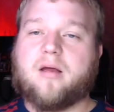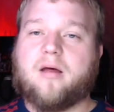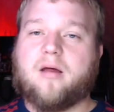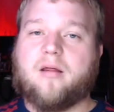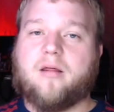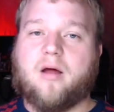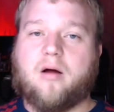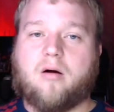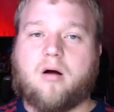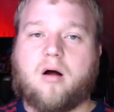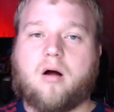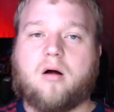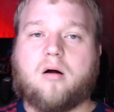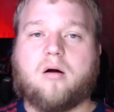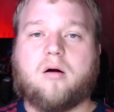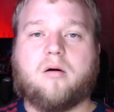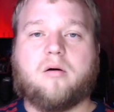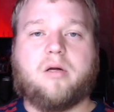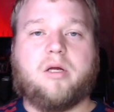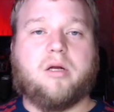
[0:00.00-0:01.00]
There
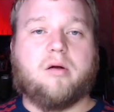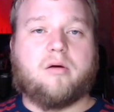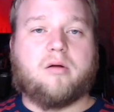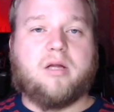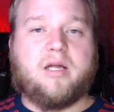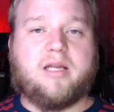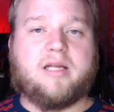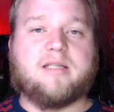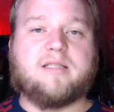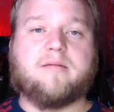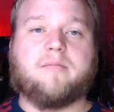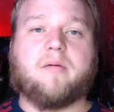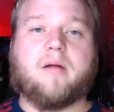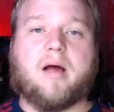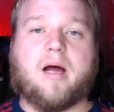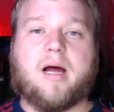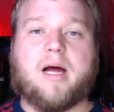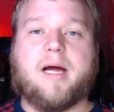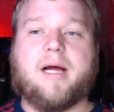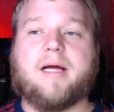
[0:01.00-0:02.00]
are cleaning
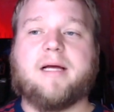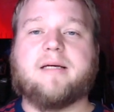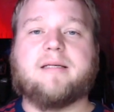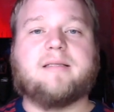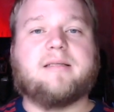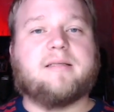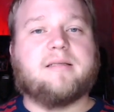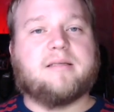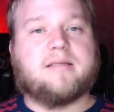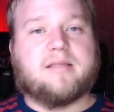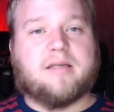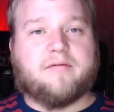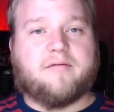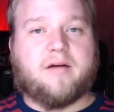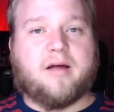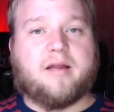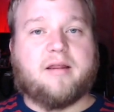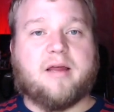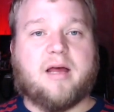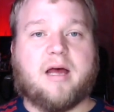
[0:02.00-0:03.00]
supplies, stuff
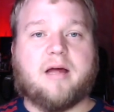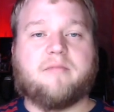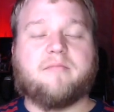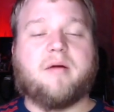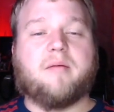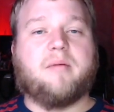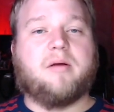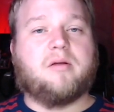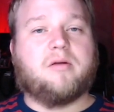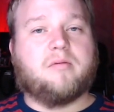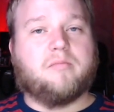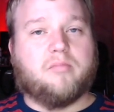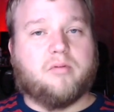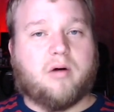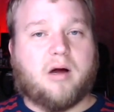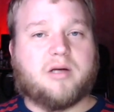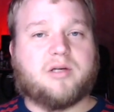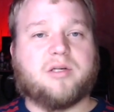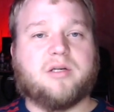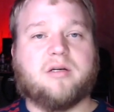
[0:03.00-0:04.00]
like that, maybe
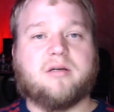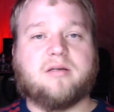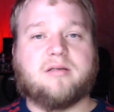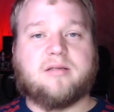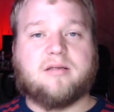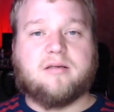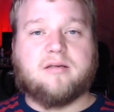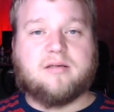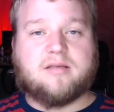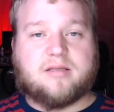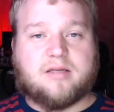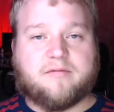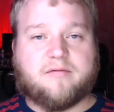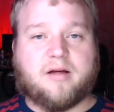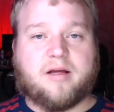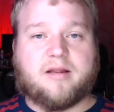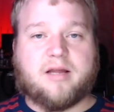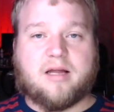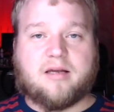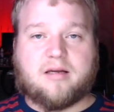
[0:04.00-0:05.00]
brushes and stuff
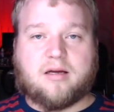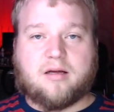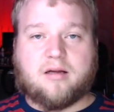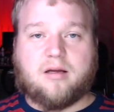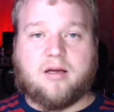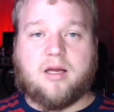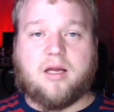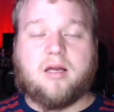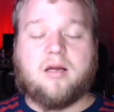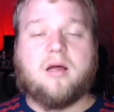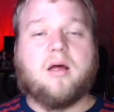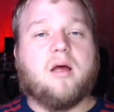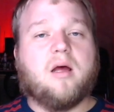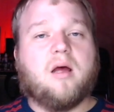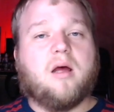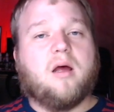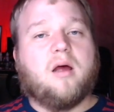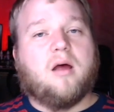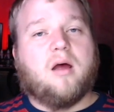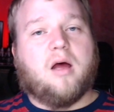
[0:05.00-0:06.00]
like that to clean,
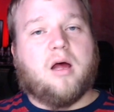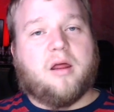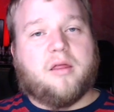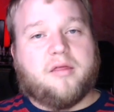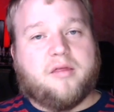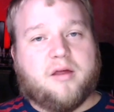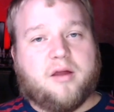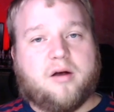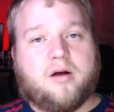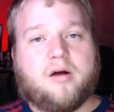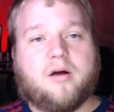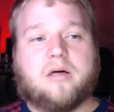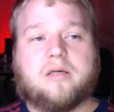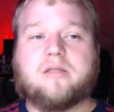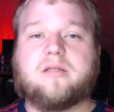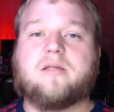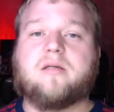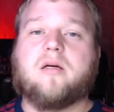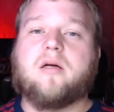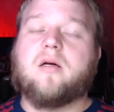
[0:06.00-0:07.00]

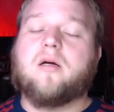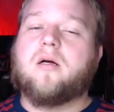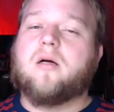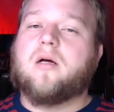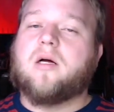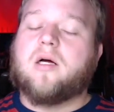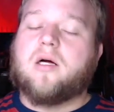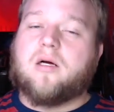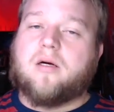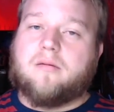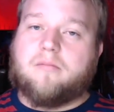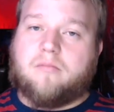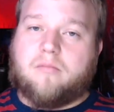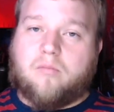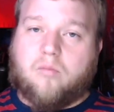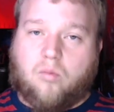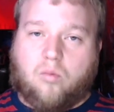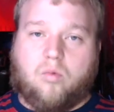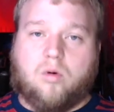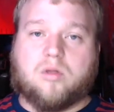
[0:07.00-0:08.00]
thinners.
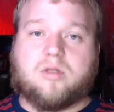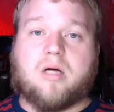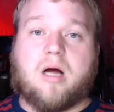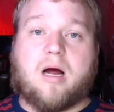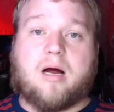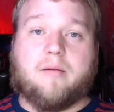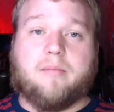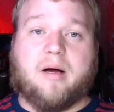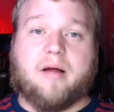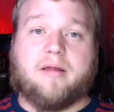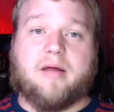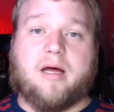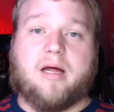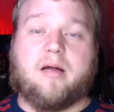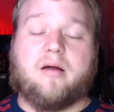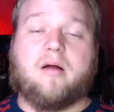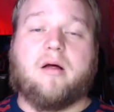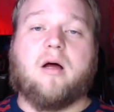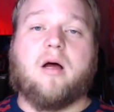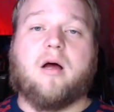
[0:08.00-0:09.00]
We'll talk about
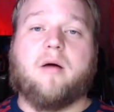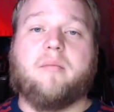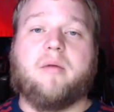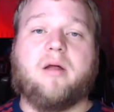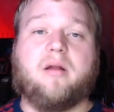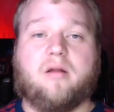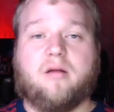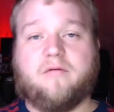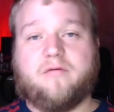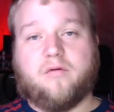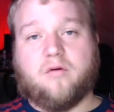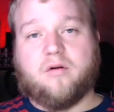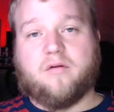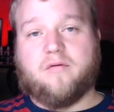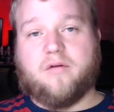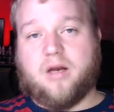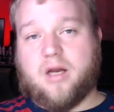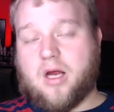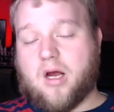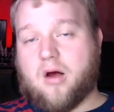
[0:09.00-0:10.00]
that in the 4th
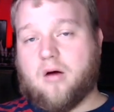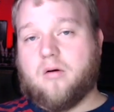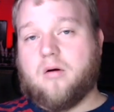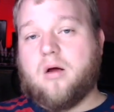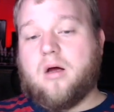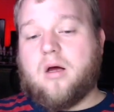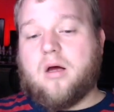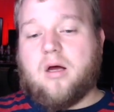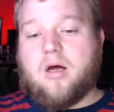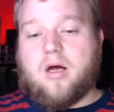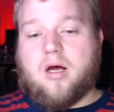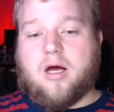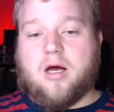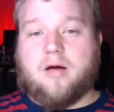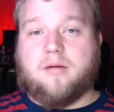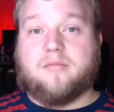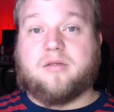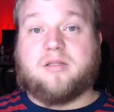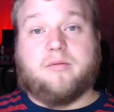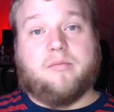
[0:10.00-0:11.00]
video.
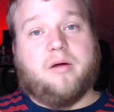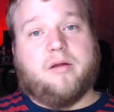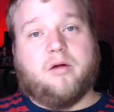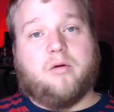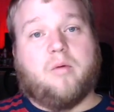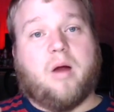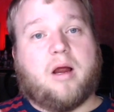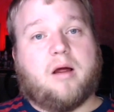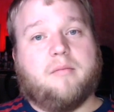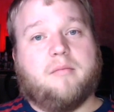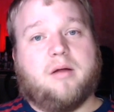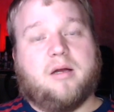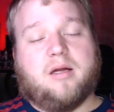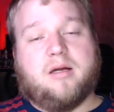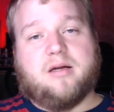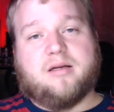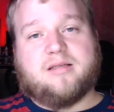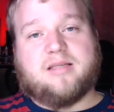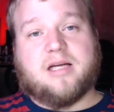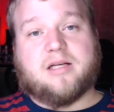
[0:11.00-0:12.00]
Some other
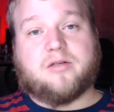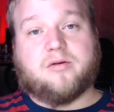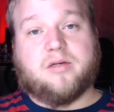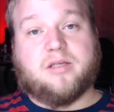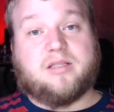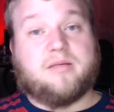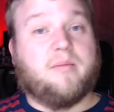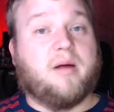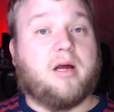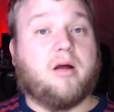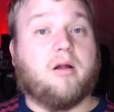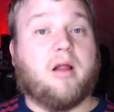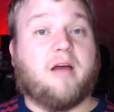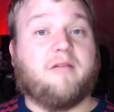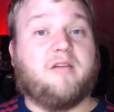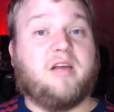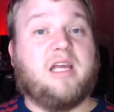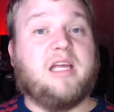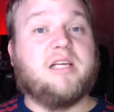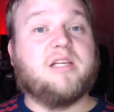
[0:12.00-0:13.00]
recommended accessories to make your life
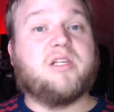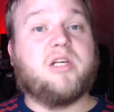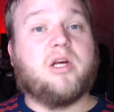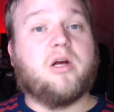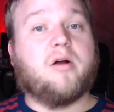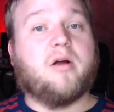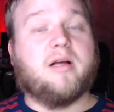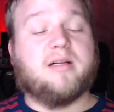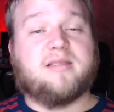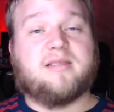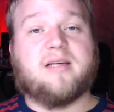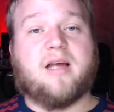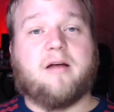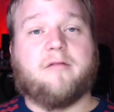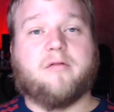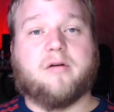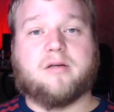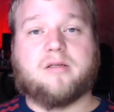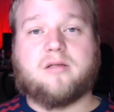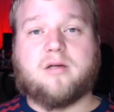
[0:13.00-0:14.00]
easier and
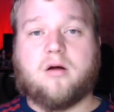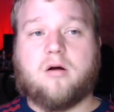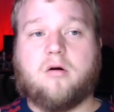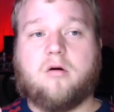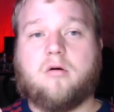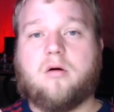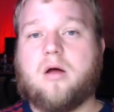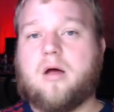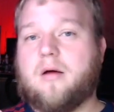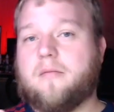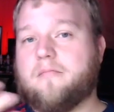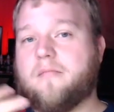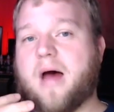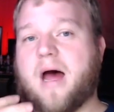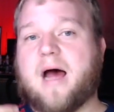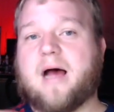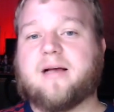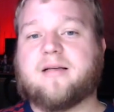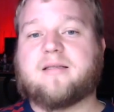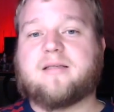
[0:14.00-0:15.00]
safer. So
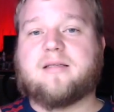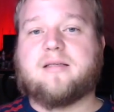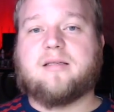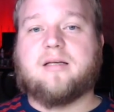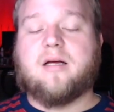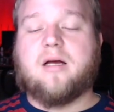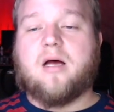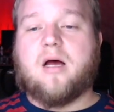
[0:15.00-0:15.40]
masks,